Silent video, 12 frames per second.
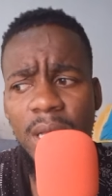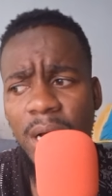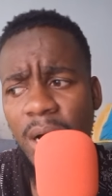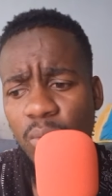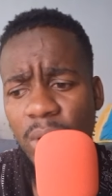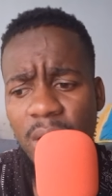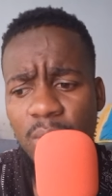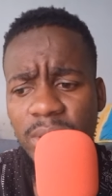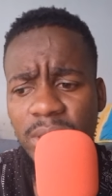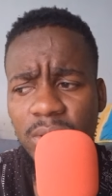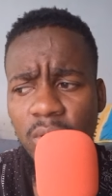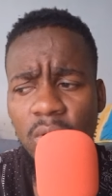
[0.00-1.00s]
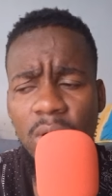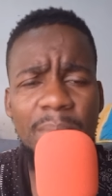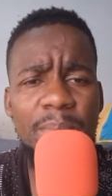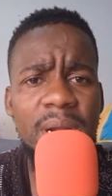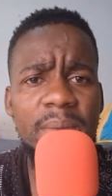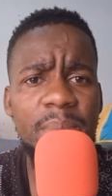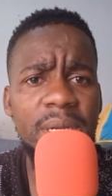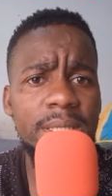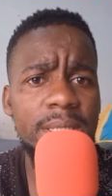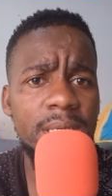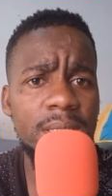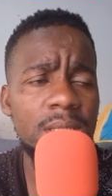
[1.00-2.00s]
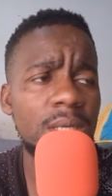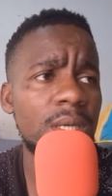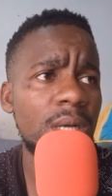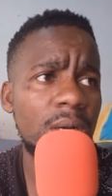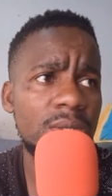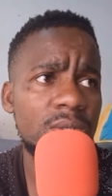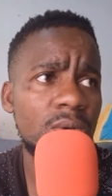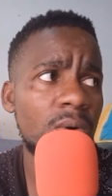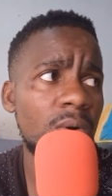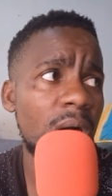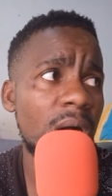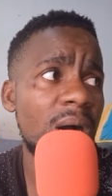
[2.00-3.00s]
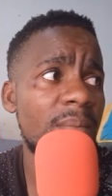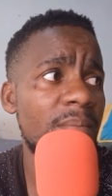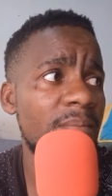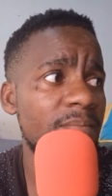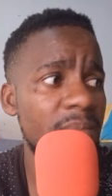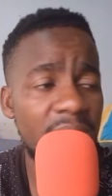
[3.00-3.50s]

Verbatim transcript: uh, where we saw uh, Brian Peterson also um,